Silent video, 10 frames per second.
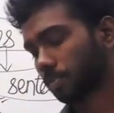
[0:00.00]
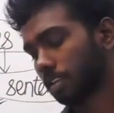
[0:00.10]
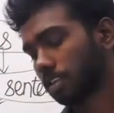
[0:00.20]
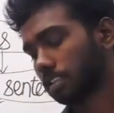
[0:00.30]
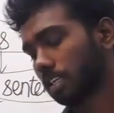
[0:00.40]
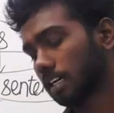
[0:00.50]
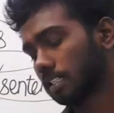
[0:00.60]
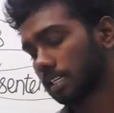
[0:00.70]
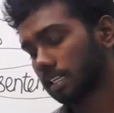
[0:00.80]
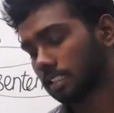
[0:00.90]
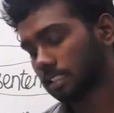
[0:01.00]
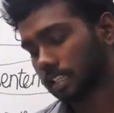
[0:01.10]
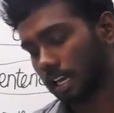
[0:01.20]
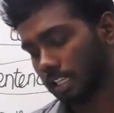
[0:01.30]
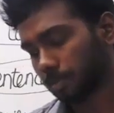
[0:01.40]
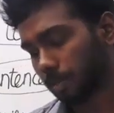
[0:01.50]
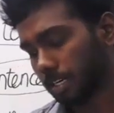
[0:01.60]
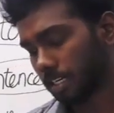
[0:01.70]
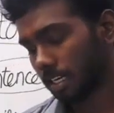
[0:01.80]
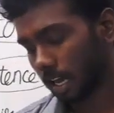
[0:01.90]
The third sentence is, the husband